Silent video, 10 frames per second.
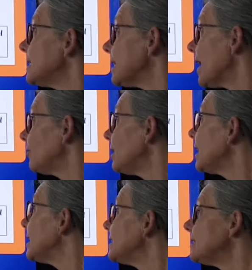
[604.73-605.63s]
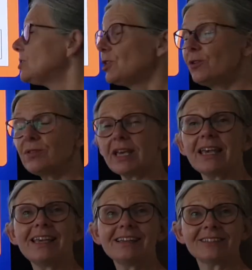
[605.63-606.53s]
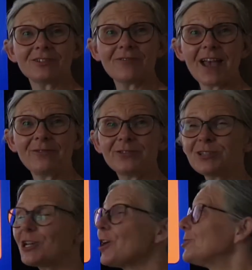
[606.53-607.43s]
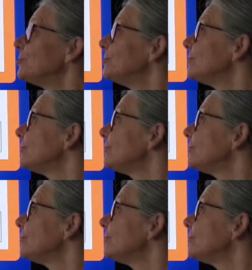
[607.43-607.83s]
Down the laces to the heel and around the toe.